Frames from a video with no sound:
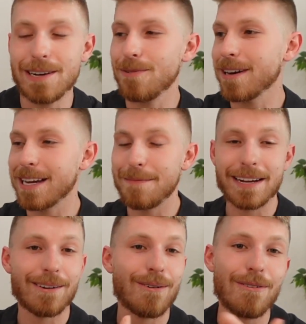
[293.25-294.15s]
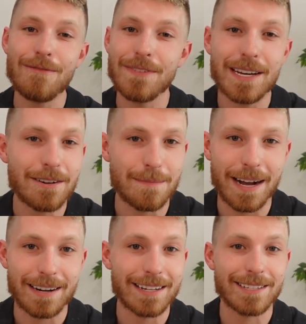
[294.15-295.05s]
or I can make a whole video
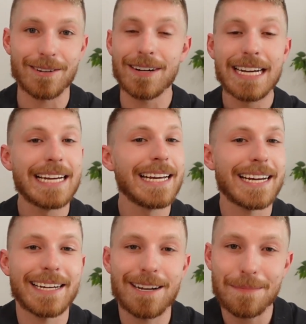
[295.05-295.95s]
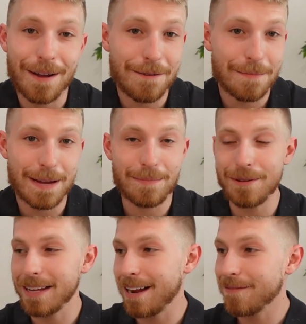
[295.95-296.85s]
about it so it can help other people
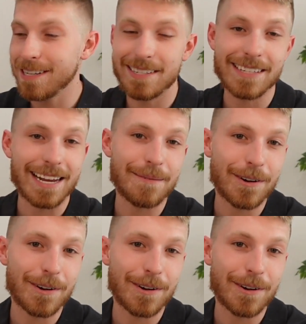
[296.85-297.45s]
that have the same